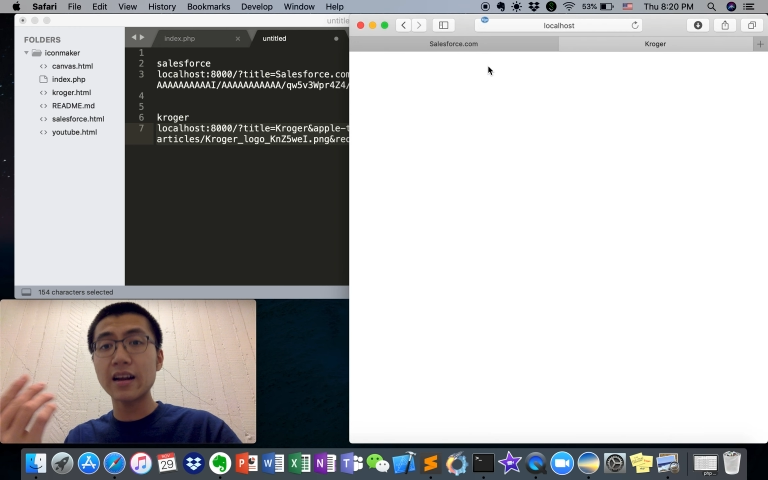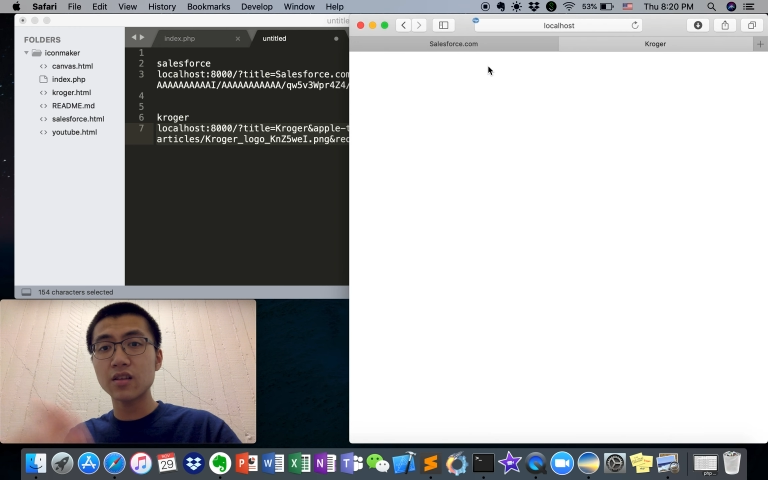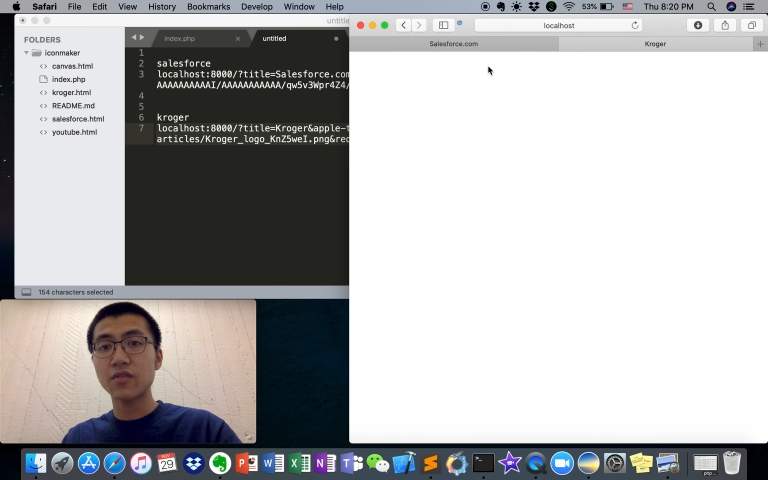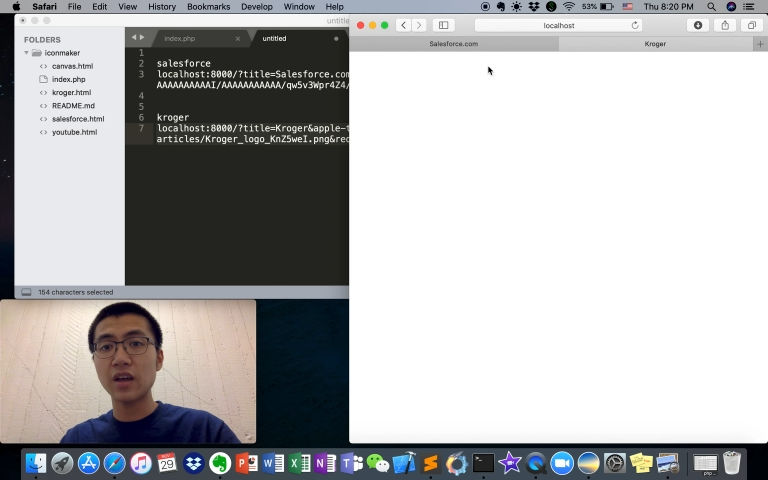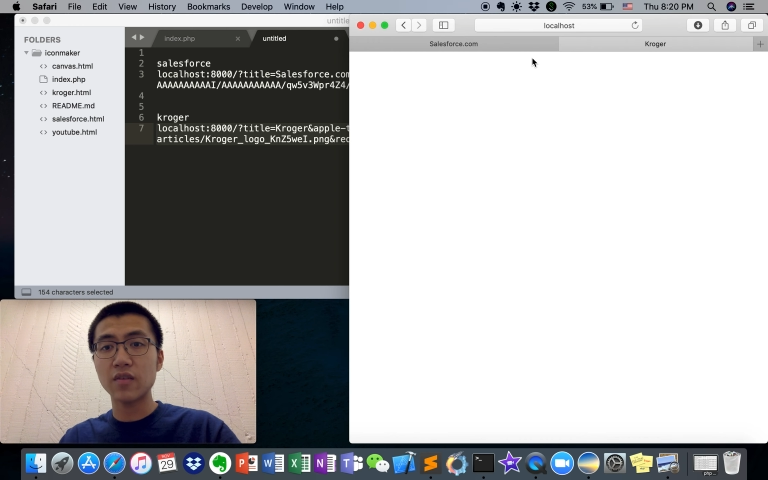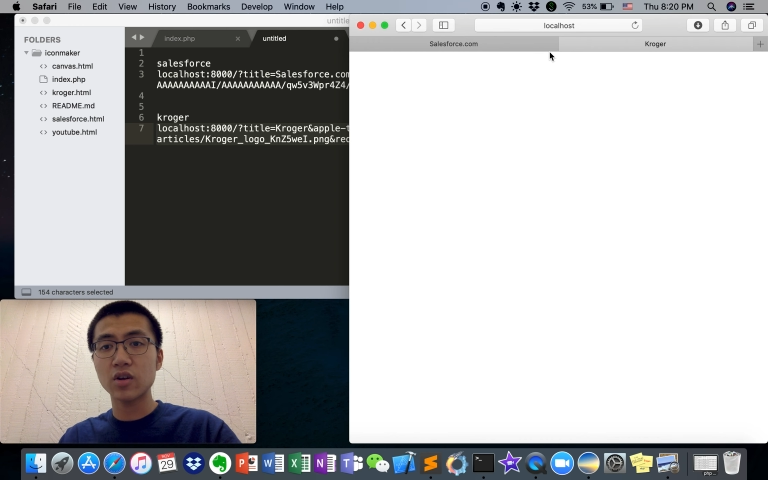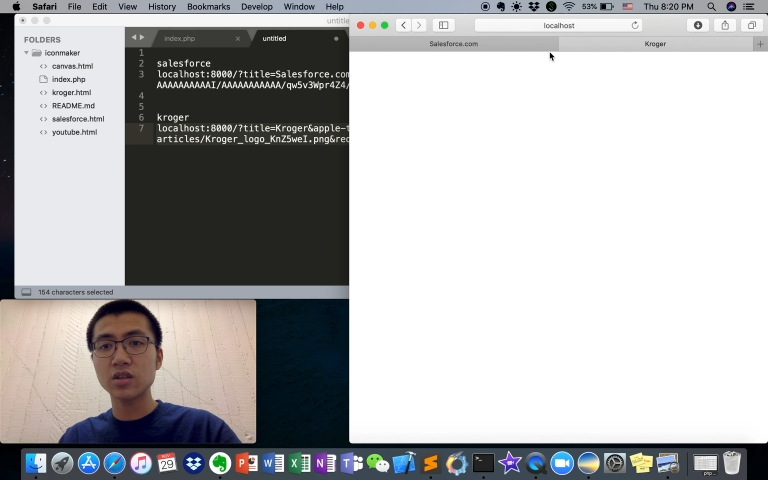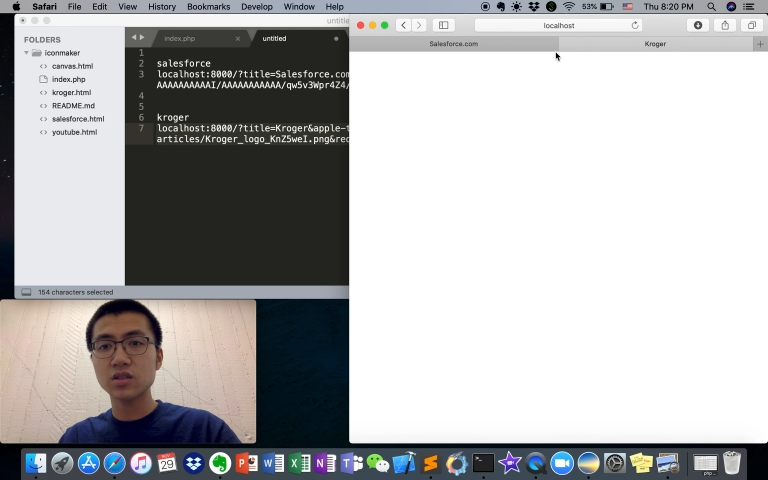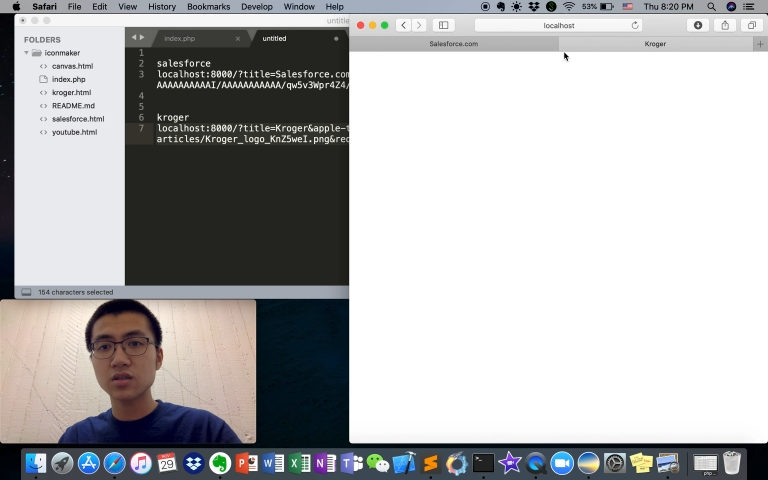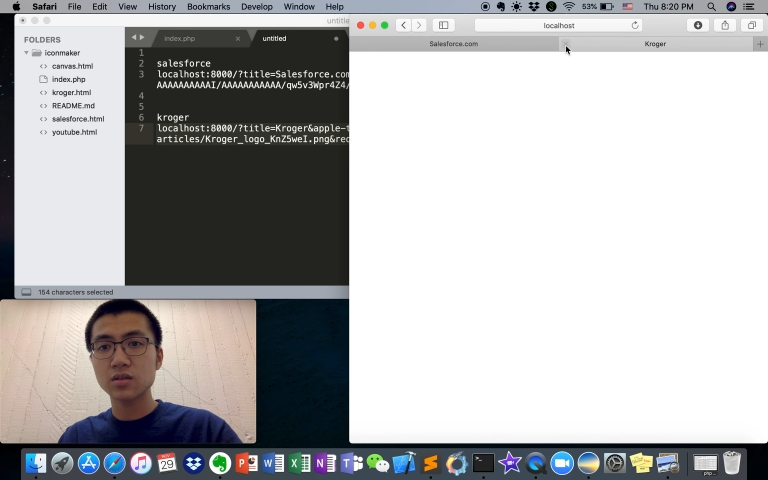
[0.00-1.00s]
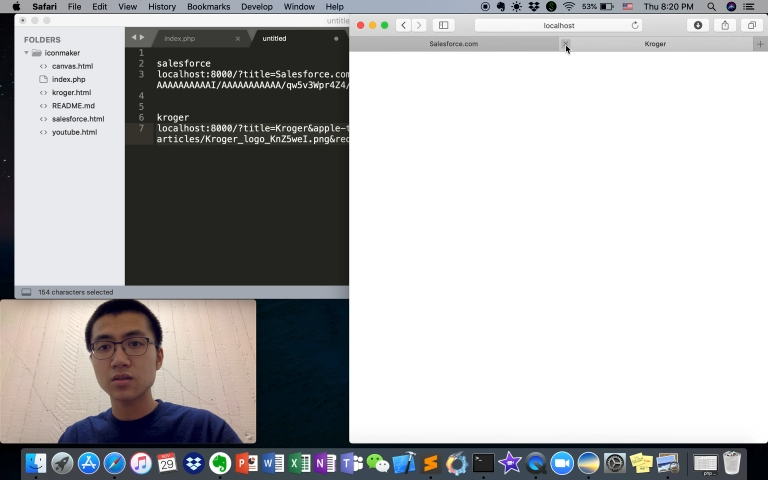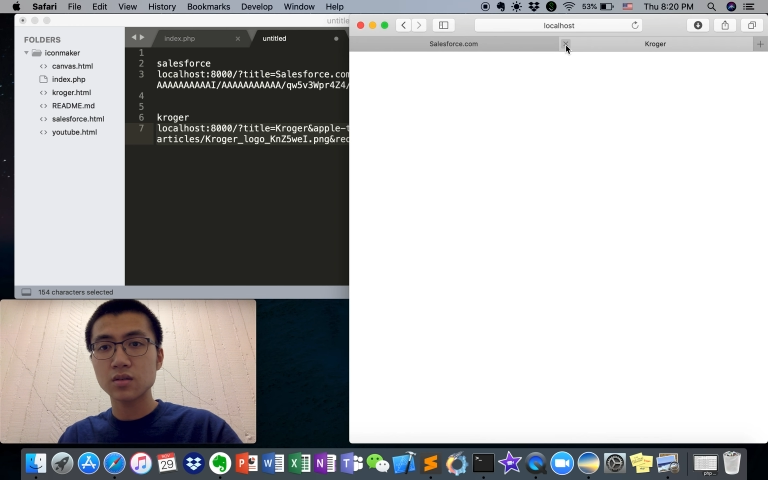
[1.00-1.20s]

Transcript: it to favorites.